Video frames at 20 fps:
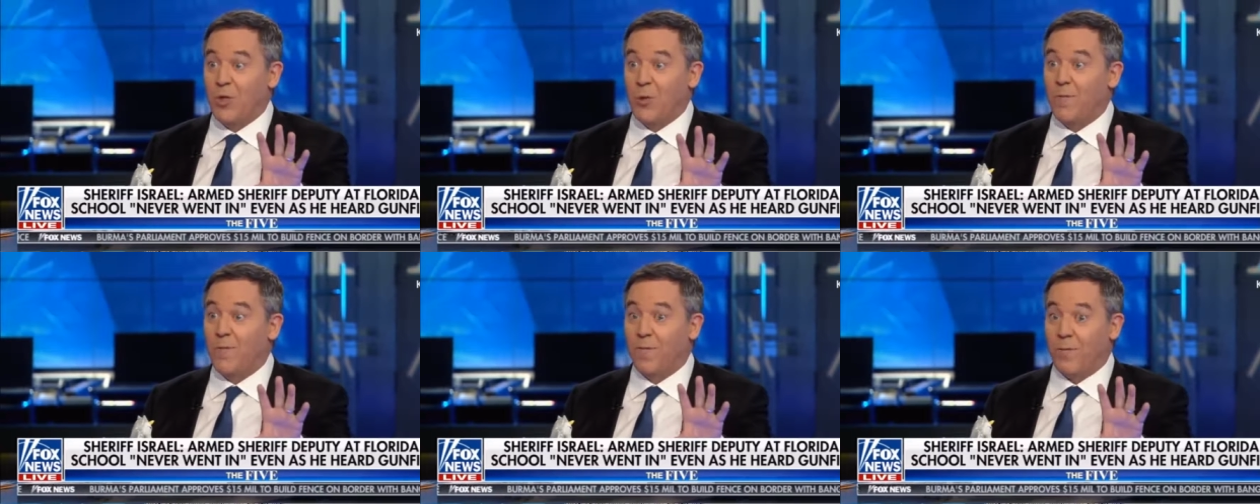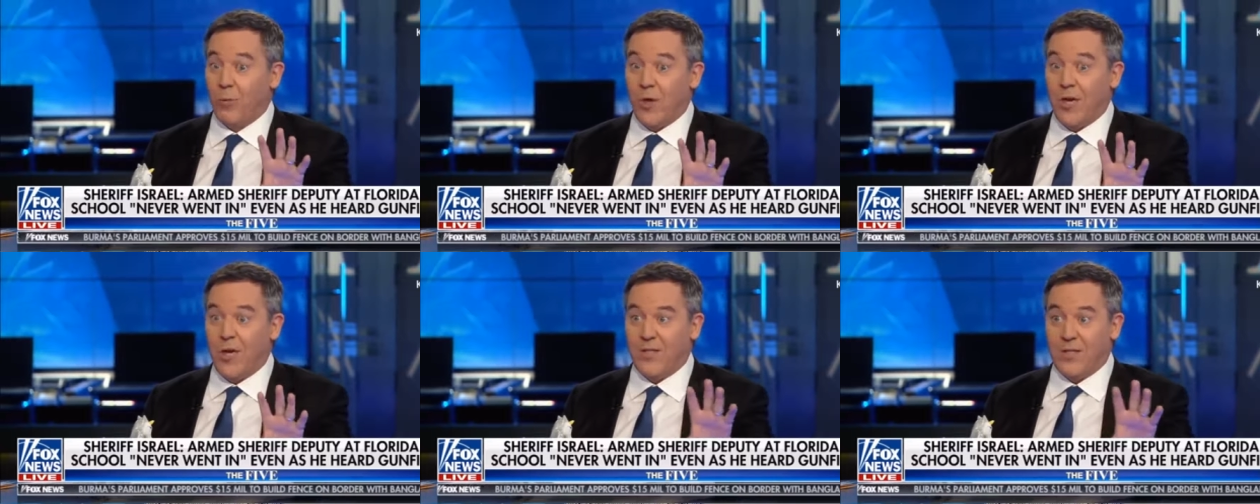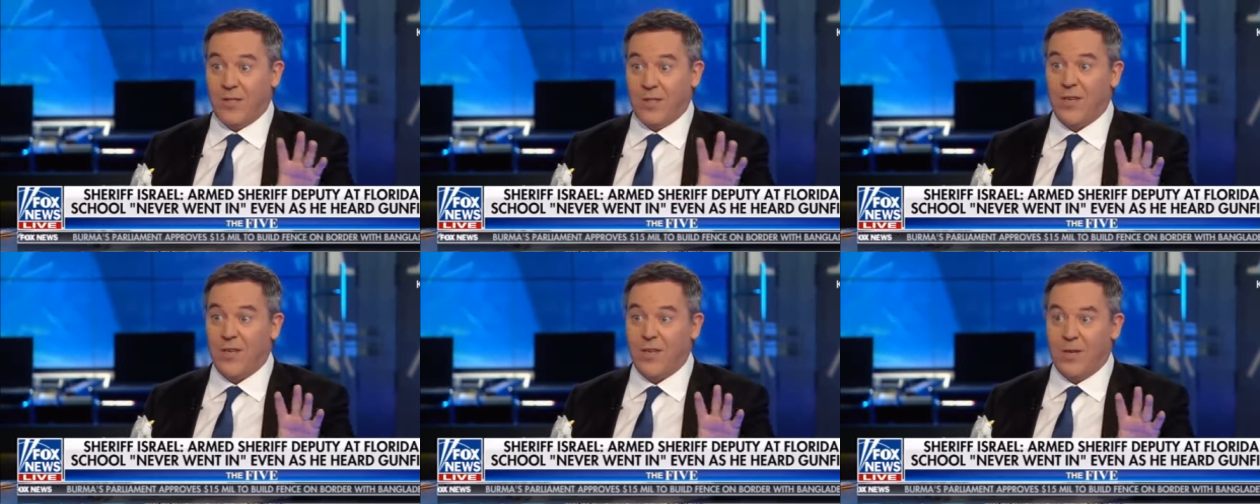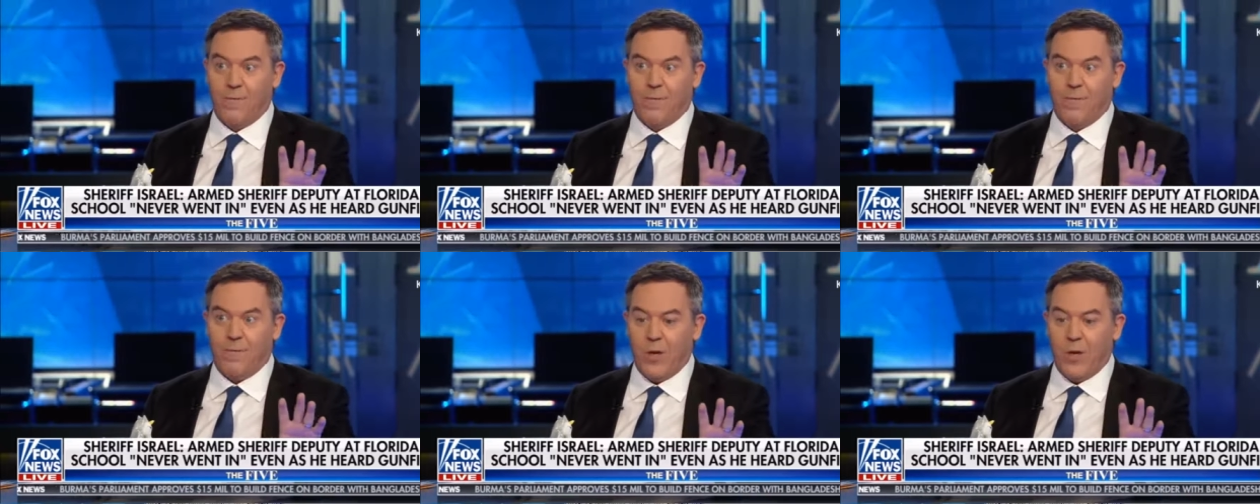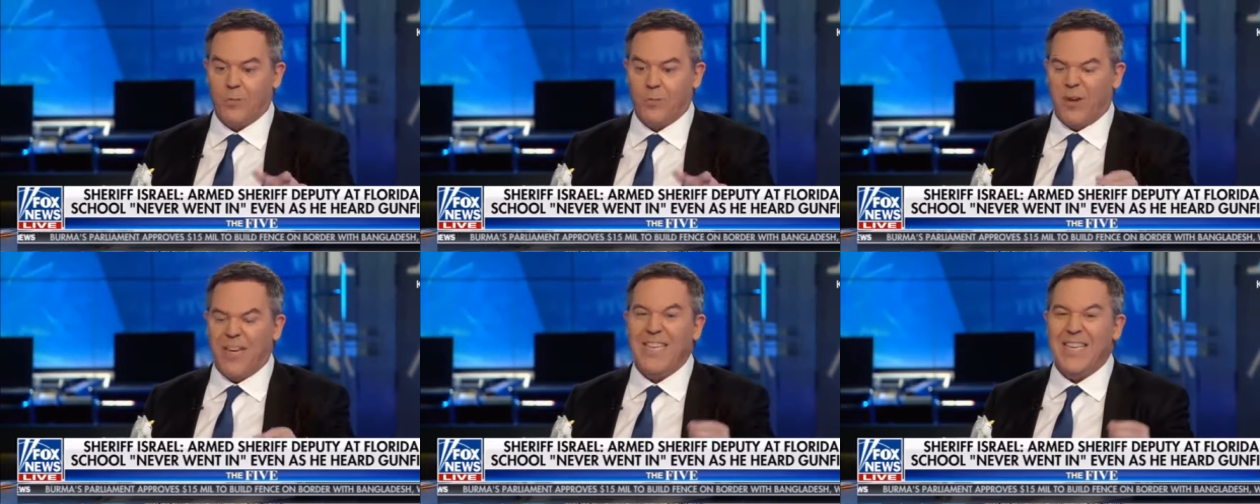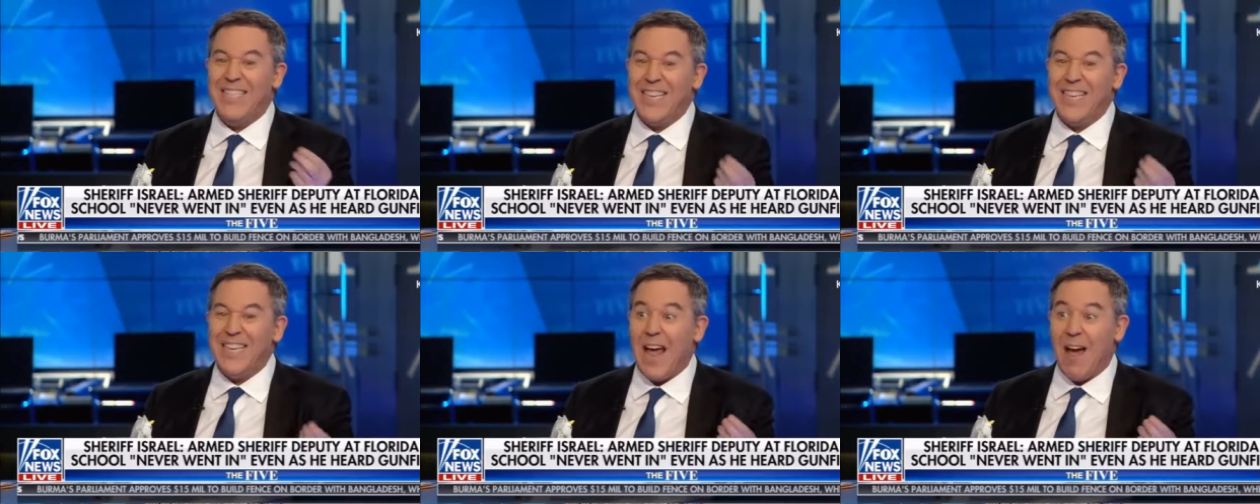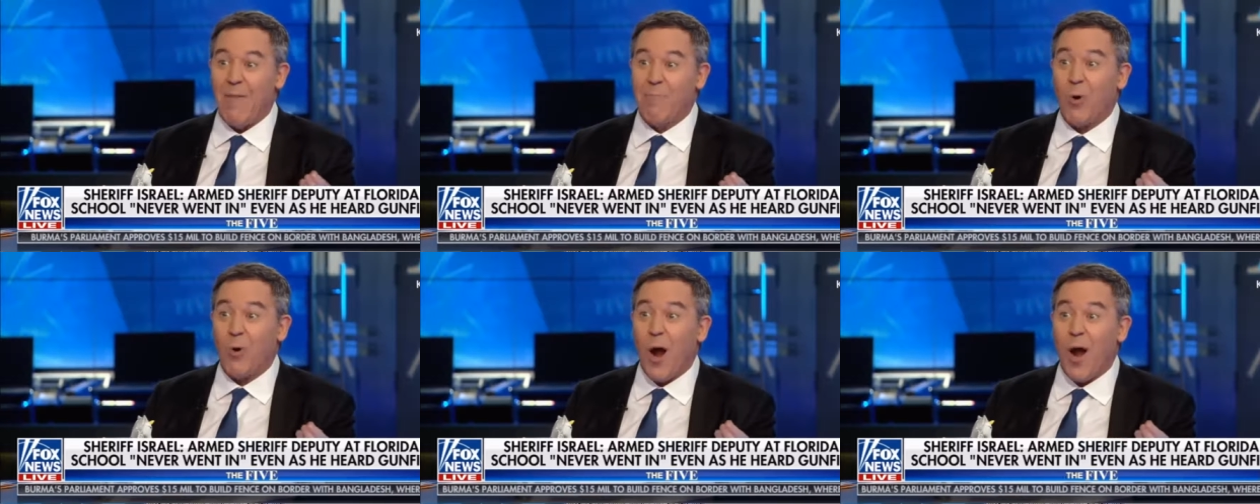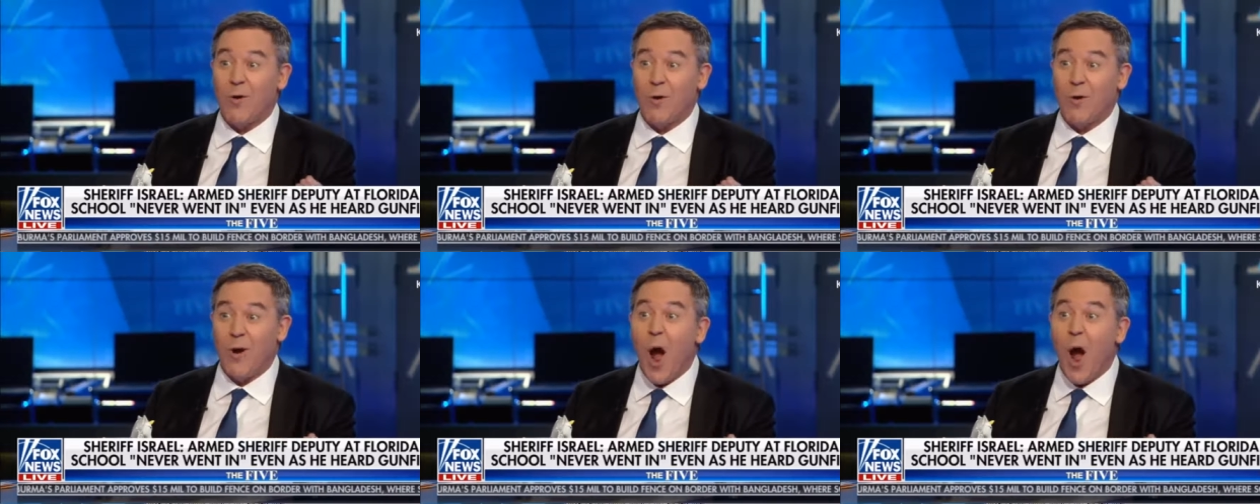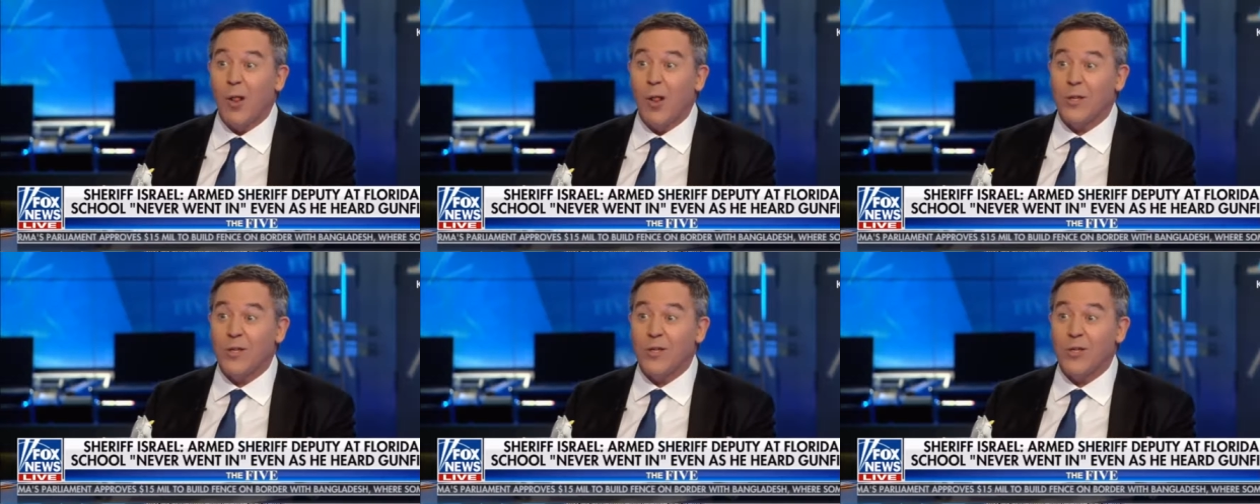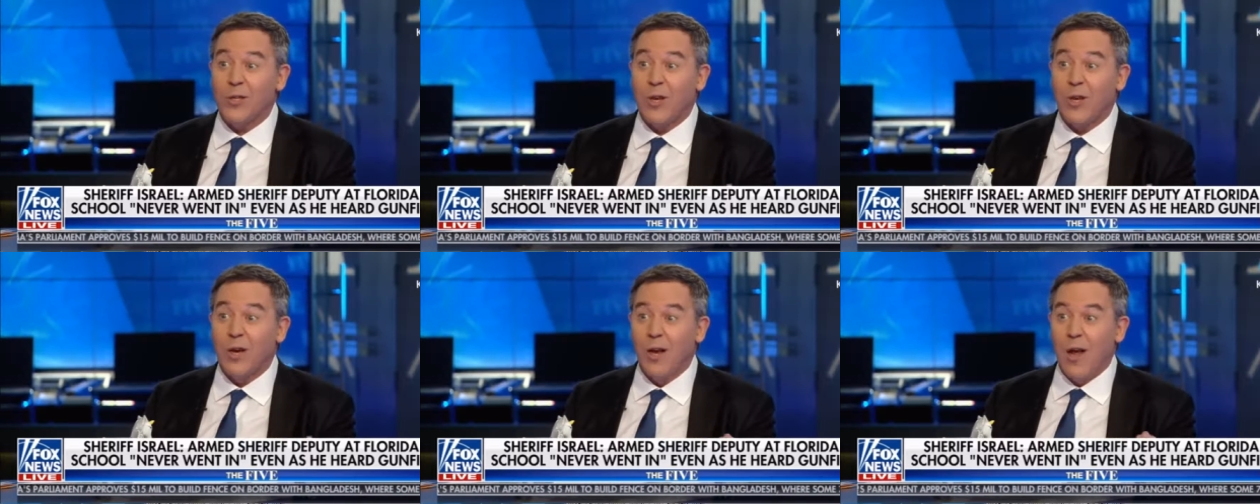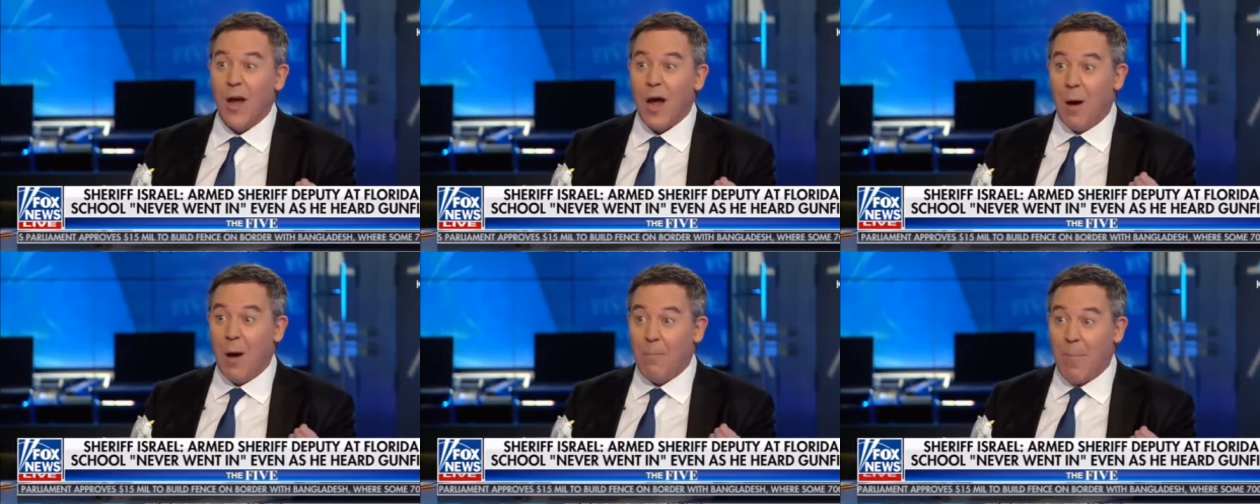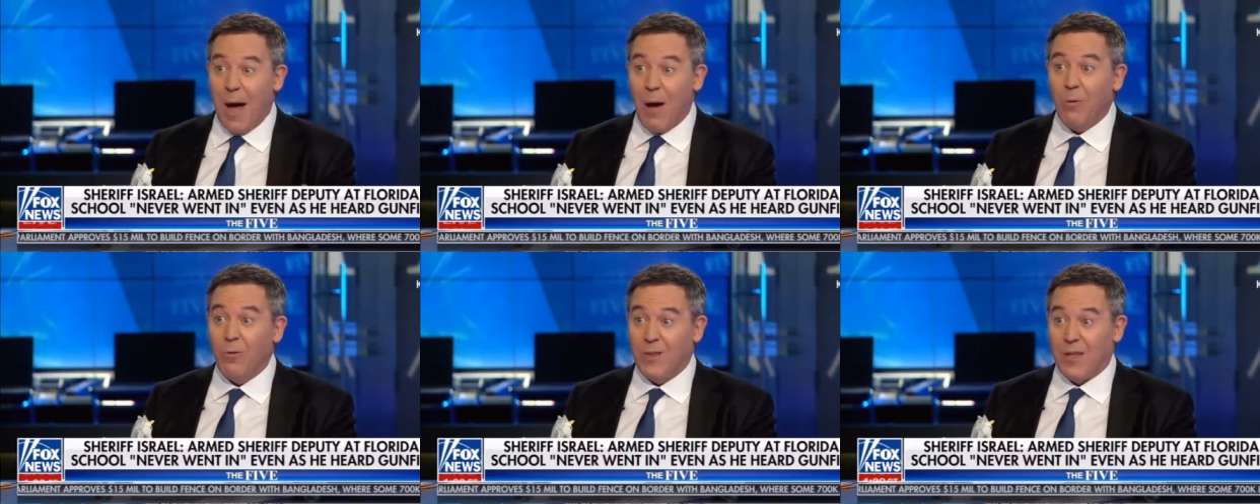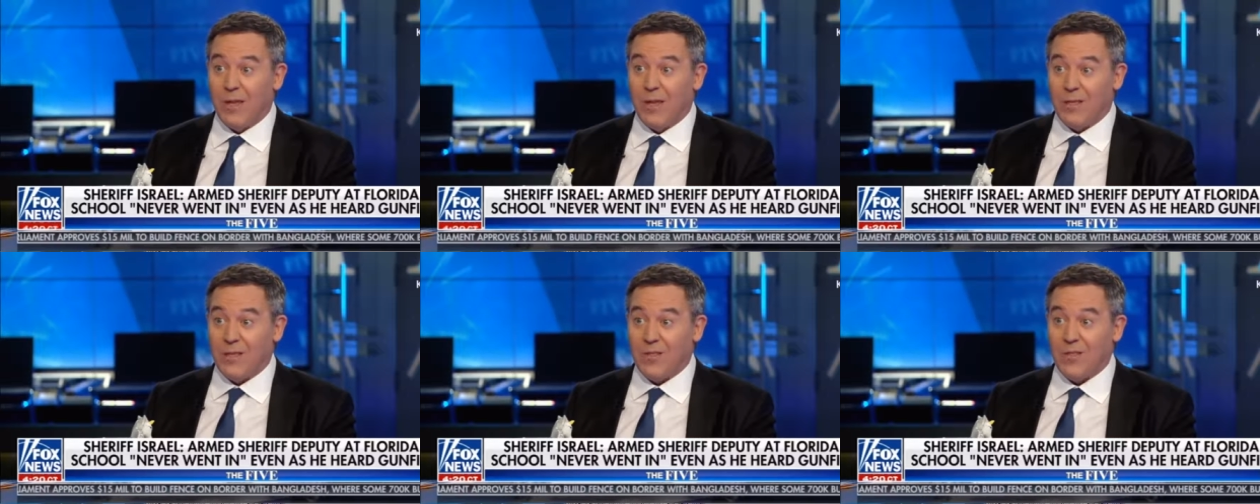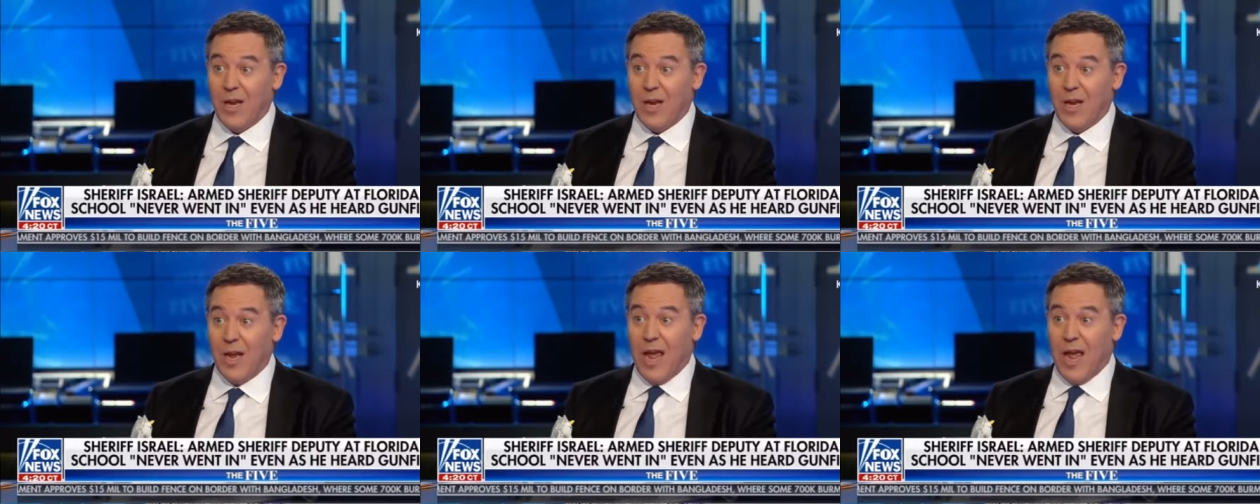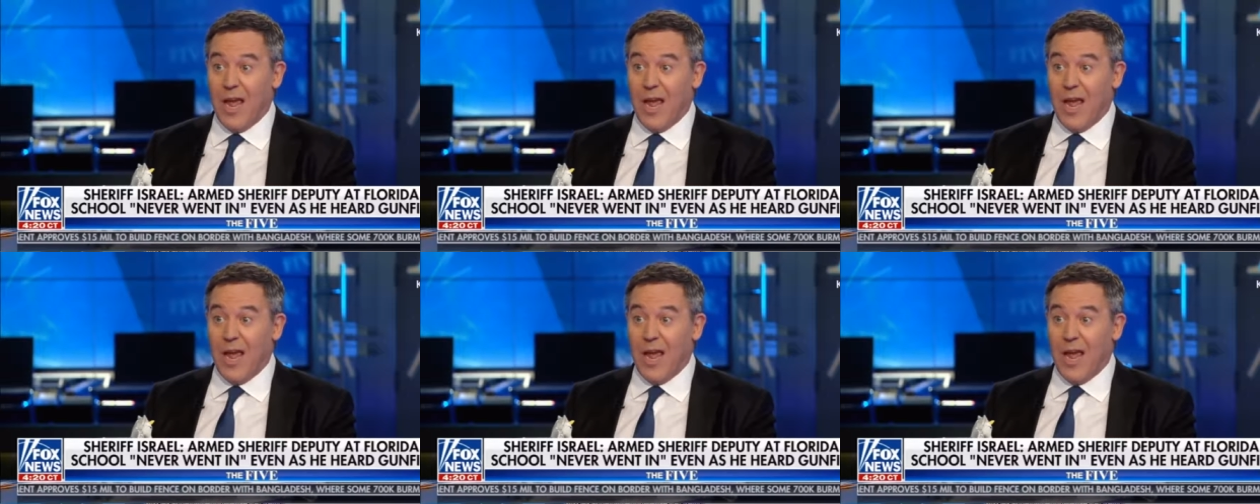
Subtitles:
Do you freeze? Did he freeze? But he did have prior knowledge about this,